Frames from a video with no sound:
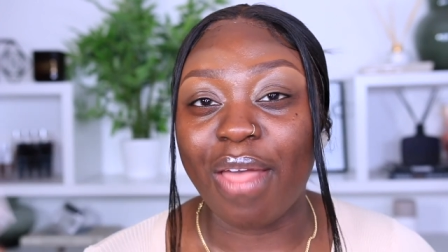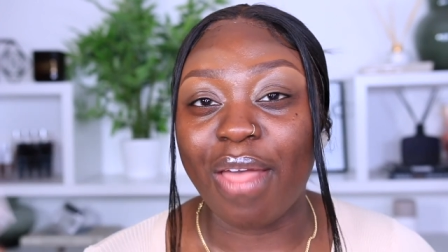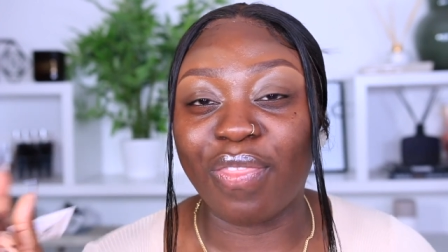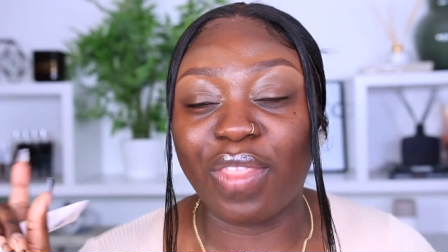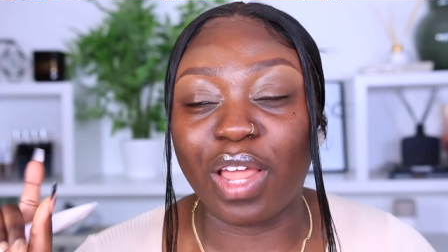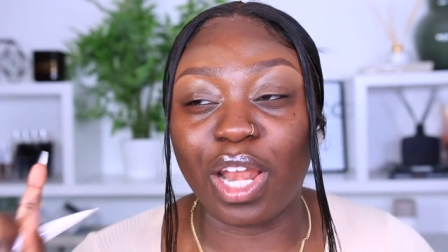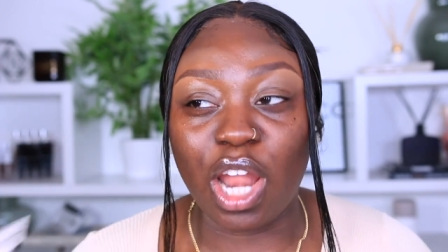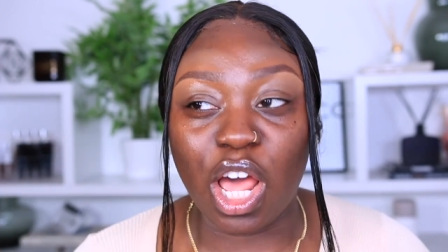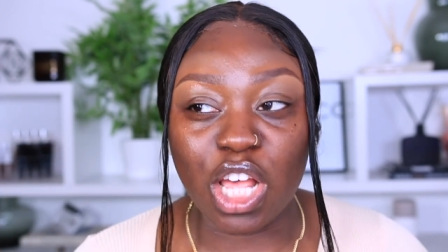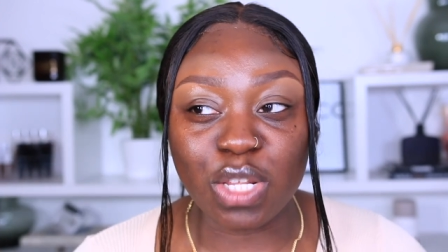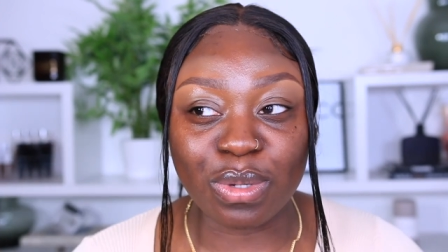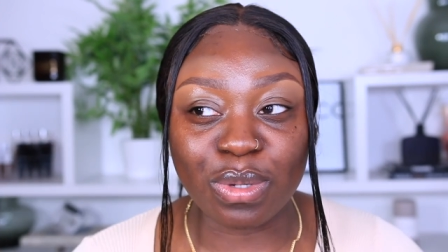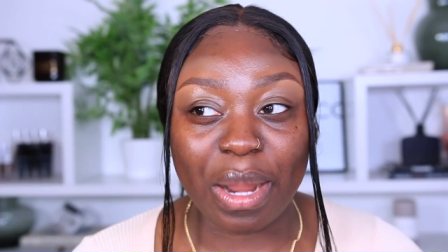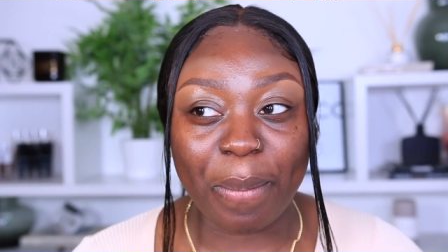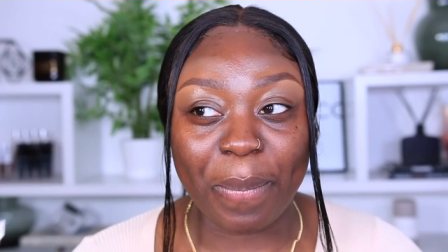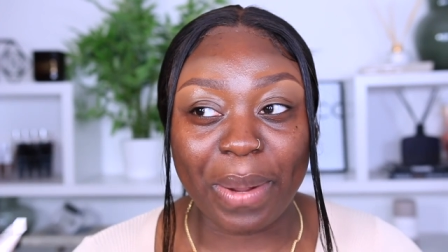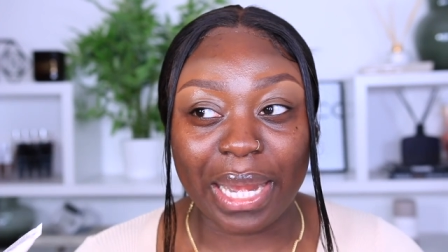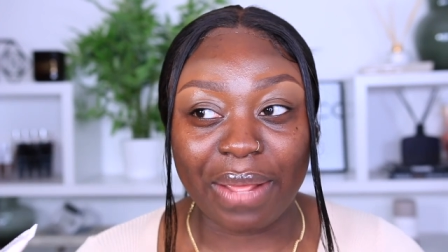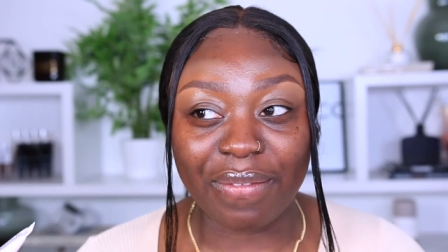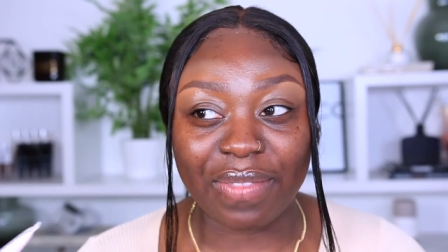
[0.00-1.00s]
The last one I
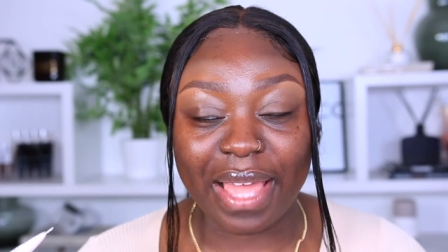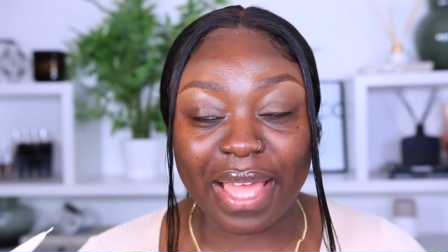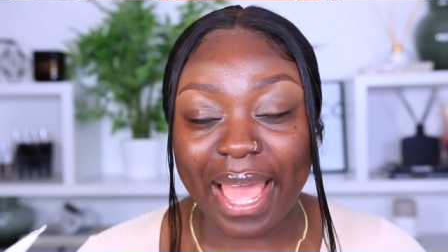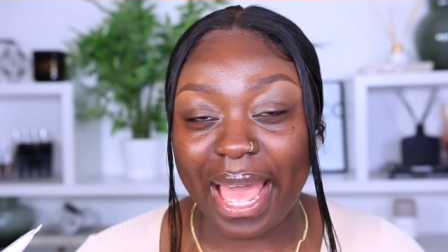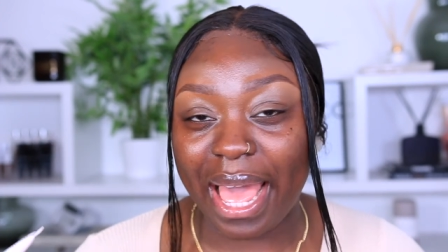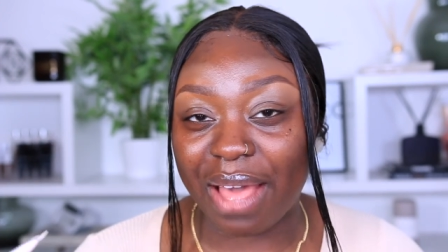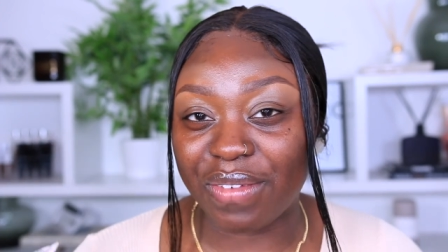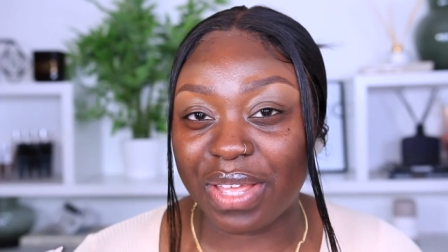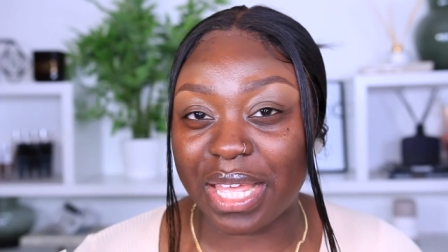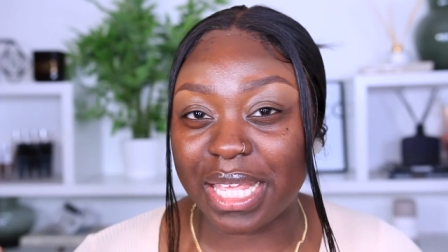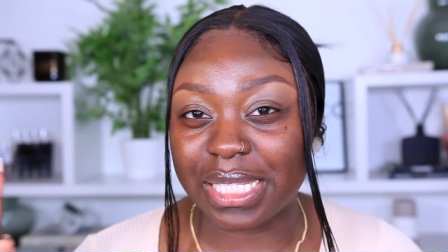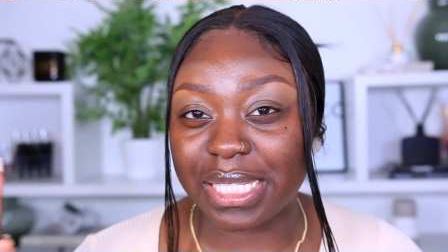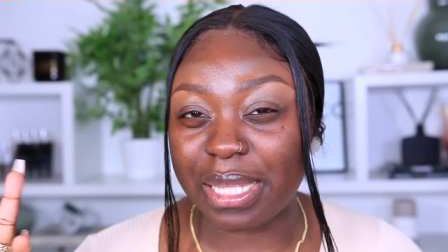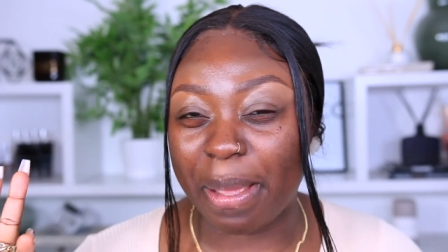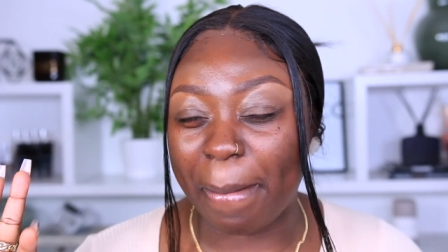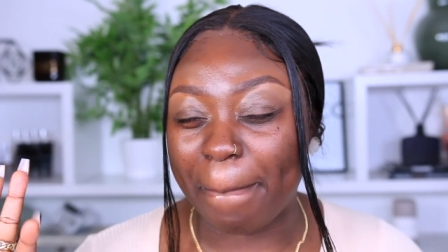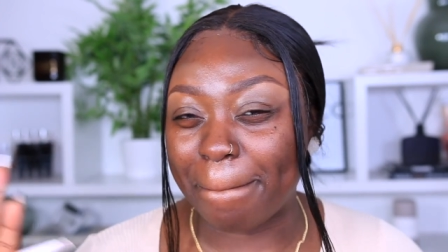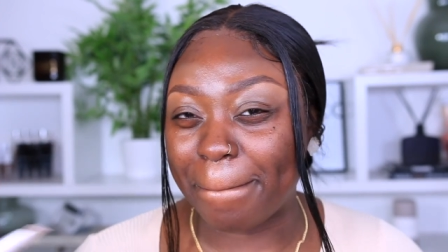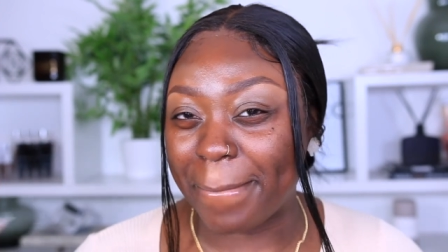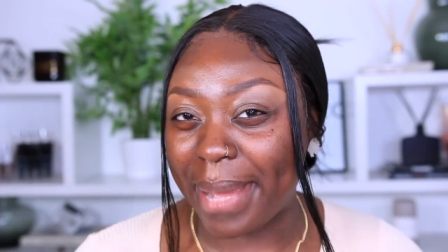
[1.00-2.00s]
believe they have is
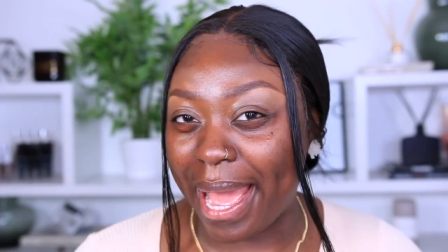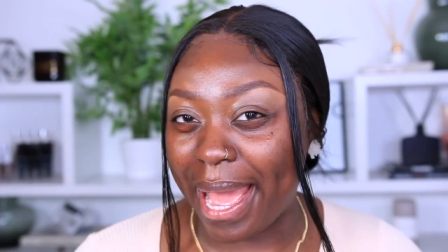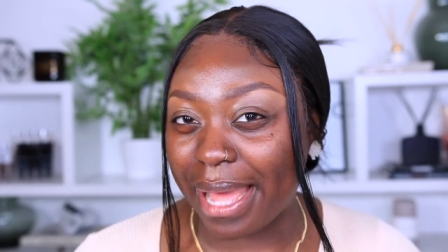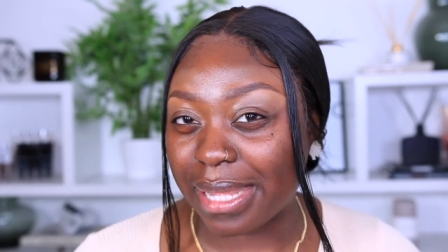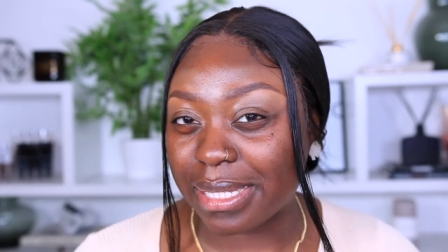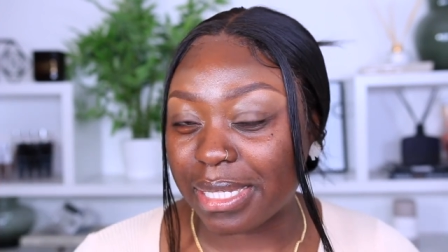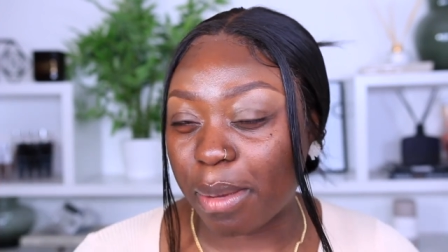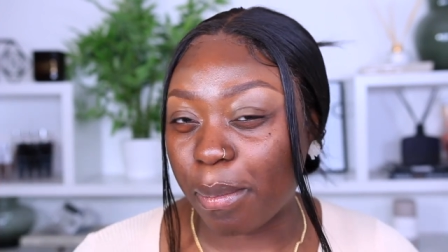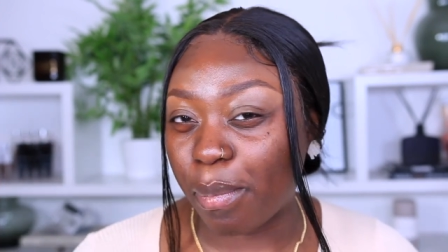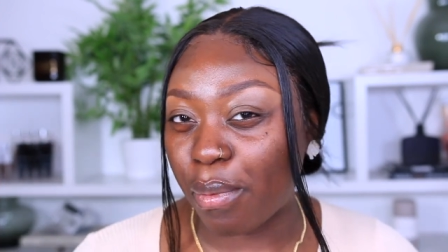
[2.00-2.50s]
the Matte